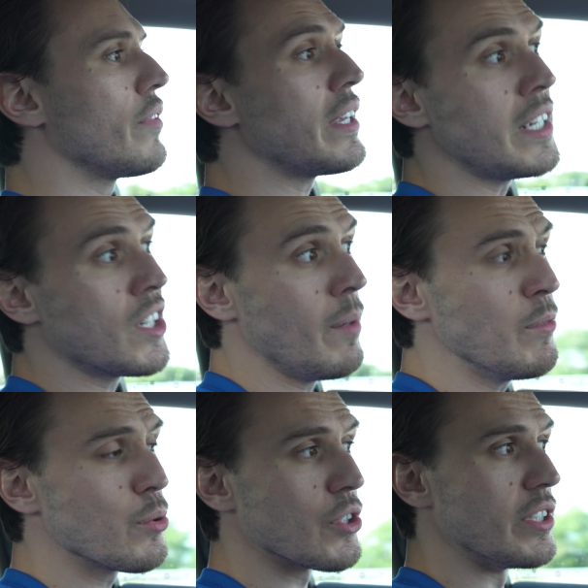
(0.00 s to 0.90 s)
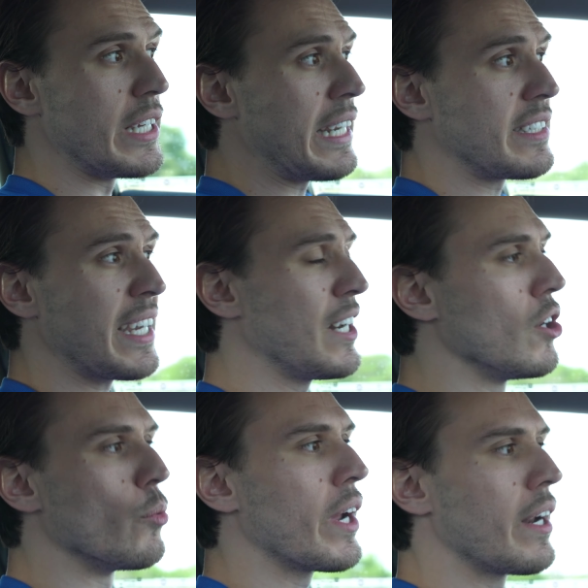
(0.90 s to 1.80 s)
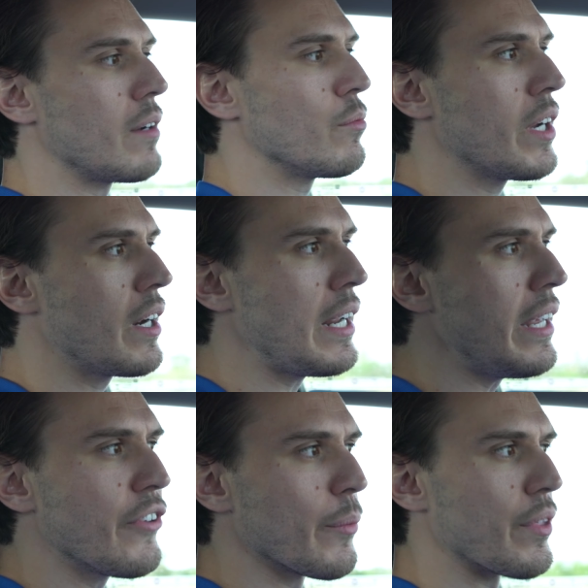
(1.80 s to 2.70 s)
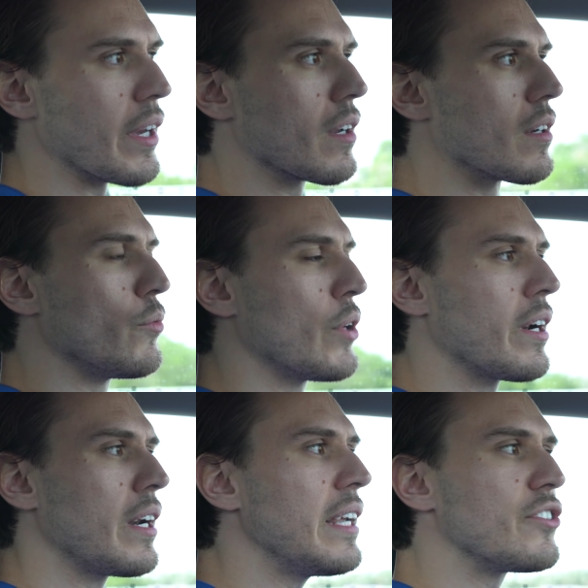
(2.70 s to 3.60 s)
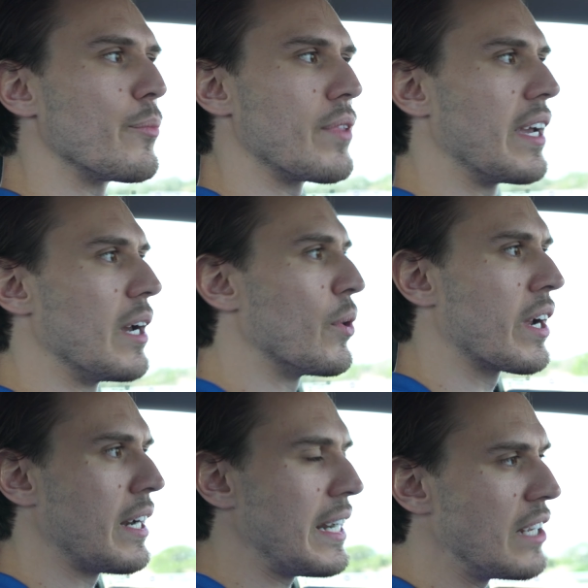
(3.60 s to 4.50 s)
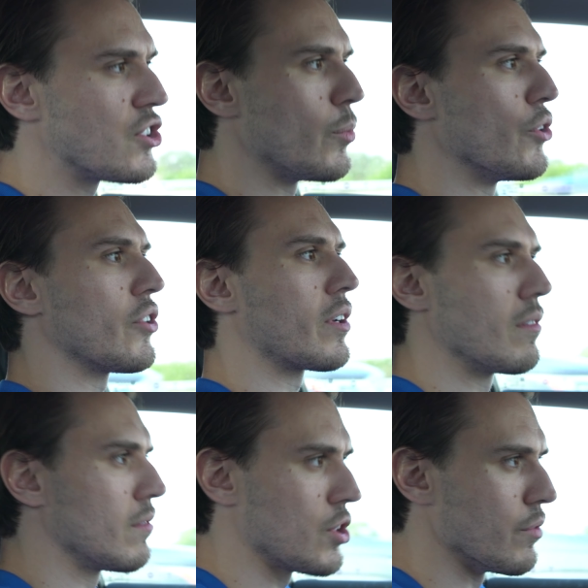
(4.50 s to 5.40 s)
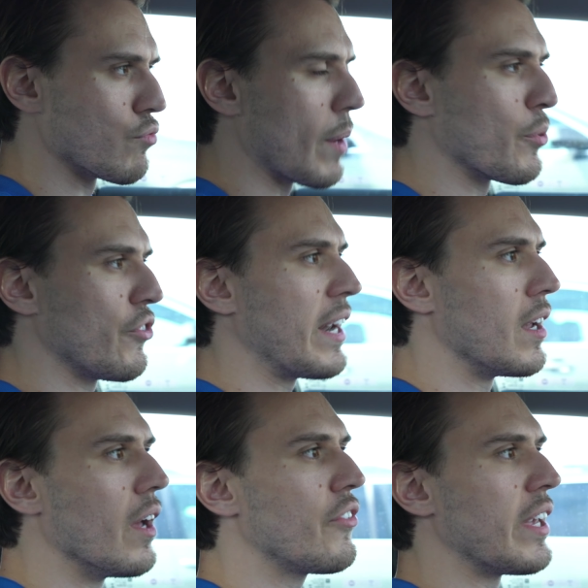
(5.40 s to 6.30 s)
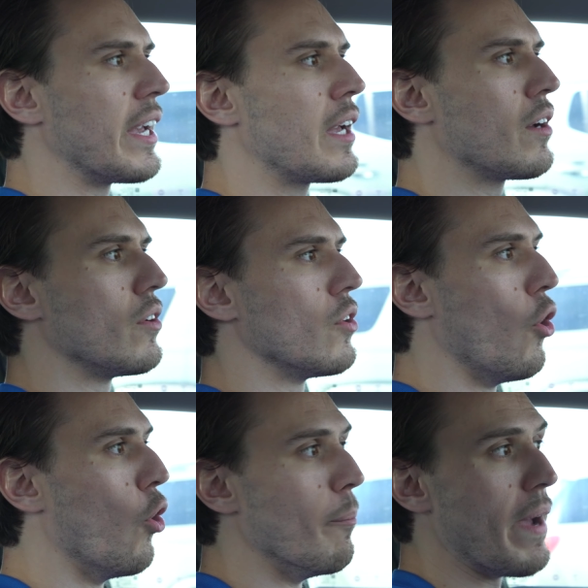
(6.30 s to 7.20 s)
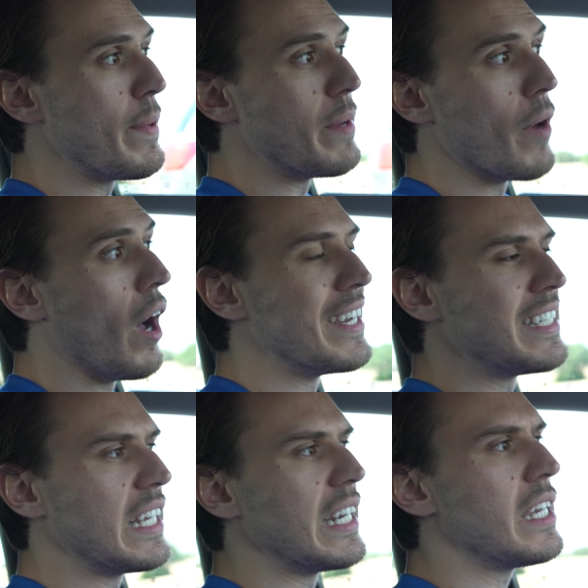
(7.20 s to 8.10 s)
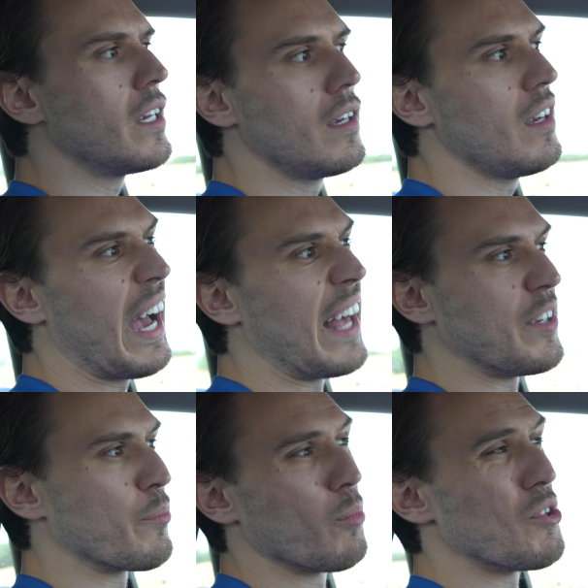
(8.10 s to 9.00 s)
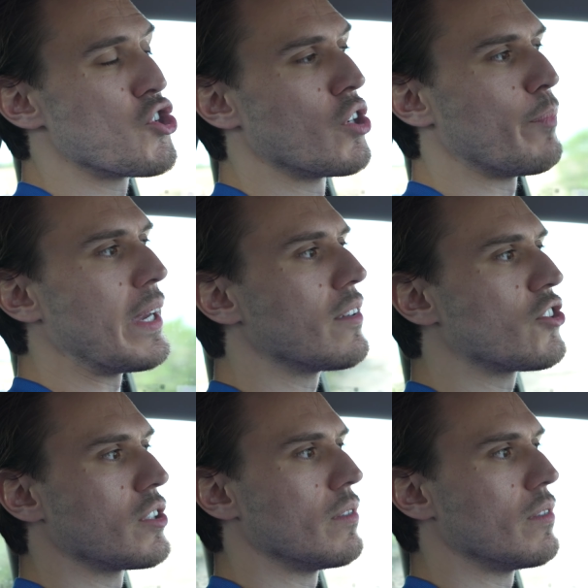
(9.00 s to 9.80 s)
they did come to us and they did say, look, we're gonna we're gonna need something. We're gonna need something here. We're gonna need someone to, to represent us here, or maybe ideally, as it probably should have been,